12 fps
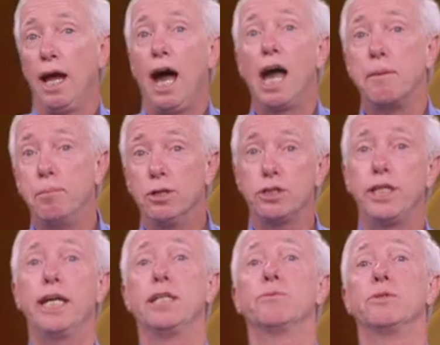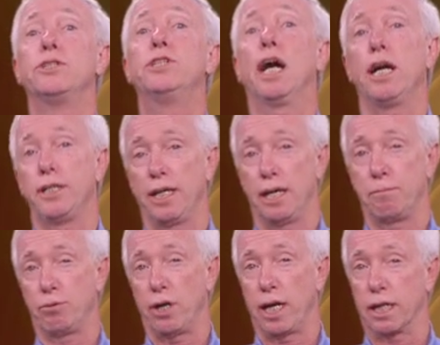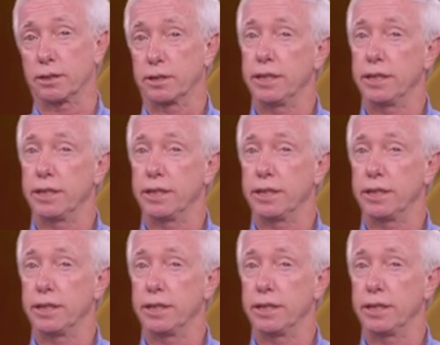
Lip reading: Hi, Bill Yaden with Jon-Don Products.